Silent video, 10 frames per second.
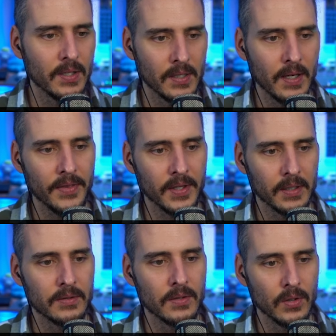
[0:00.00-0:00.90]
and
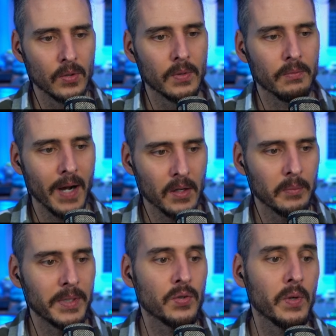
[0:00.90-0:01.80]
nothing to do with routing
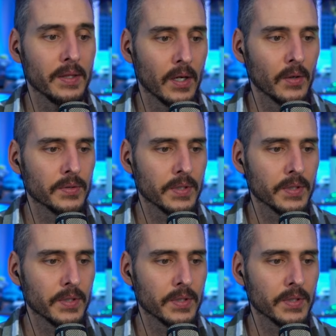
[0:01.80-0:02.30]
between those,